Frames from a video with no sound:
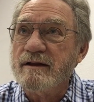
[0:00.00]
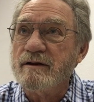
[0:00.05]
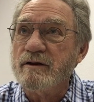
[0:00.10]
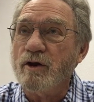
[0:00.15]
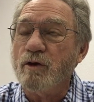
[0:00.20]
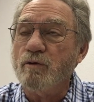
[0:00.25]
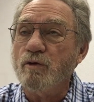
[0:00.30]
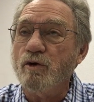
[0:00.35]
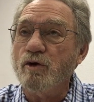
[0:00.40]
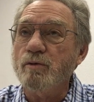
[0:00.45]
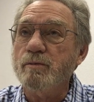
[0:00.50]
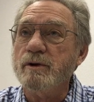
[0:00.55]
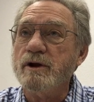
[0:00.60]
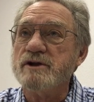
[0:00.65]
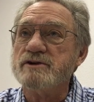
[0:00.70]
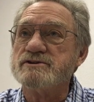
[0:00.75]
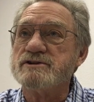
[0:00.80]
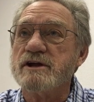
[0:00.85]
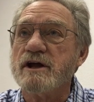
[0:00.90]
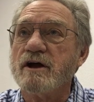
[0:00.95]
No, Reuben
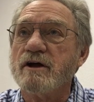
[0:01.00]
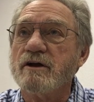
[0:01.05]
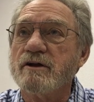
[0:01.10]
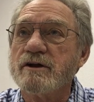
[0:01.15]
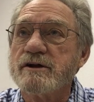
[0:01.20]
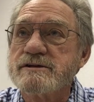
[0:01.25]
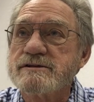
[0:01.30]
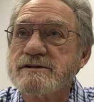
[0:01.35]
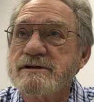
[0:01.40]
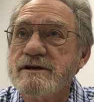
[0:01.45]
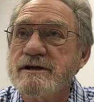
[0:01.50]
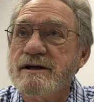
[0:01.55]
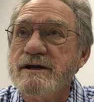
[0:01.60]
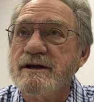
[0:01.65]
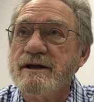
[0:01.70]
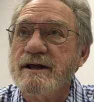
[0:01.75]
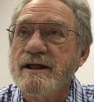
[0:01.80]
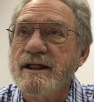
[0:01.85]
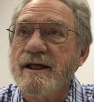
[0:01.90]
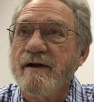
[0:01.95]
is the eldest.
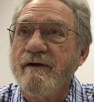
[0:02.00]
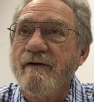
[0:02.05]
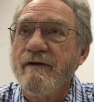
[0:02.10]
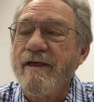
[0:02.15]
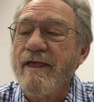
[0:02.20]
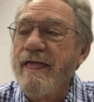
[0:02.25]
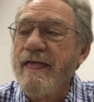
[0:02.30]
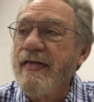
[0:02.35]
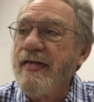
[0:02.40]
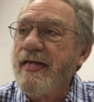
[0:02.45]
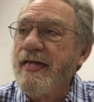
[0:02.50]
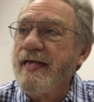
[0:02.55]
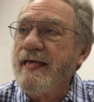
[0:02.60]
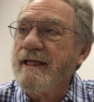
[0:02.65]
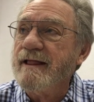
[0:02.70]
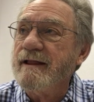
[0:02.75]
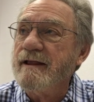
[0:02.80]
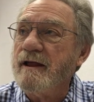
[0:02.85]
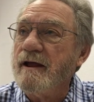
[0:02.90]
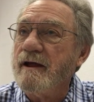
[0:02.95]
Is
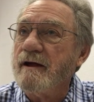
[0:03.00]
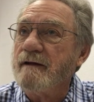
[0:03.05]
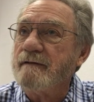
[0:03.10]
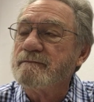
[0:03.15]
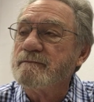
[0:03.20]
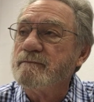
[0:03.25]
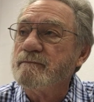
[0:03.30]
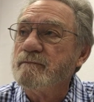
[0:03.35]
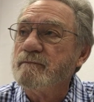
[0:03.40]
yeah.